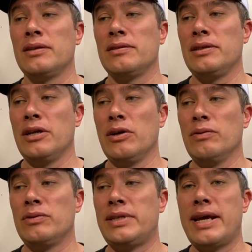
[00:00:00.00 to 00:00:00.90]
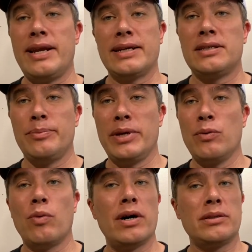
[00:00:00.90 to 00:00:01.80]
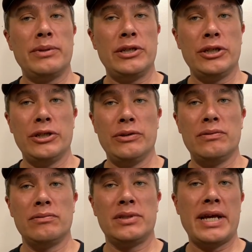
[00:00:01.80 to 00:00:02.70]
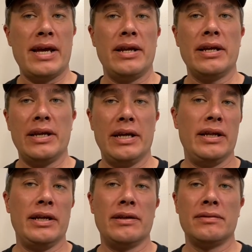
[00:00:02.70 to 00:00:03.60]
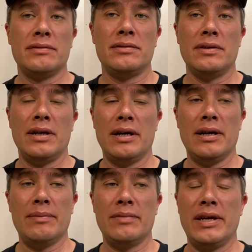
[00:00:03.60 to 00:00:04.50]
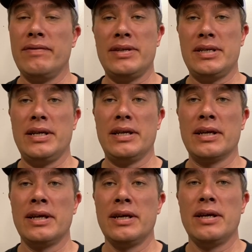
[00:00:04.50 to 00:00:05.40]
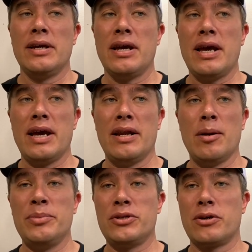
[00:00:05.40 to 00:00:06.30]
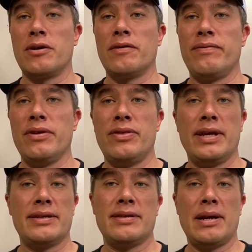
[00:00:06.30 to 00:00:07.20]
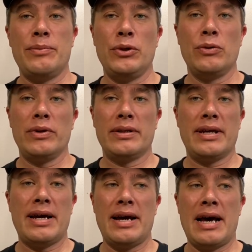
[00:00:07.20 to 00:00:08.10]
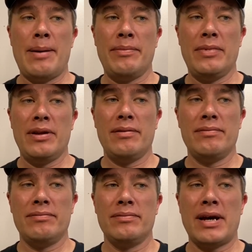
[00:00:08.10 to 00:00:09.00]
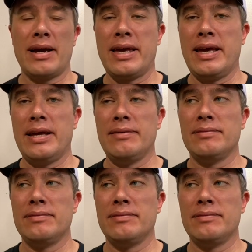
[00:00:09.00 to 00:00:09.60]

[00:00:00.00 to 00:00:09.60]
you know, stand next to me, watch me shoot, standing, kneeling, even sitting, and observe the things that I'm doing that I can't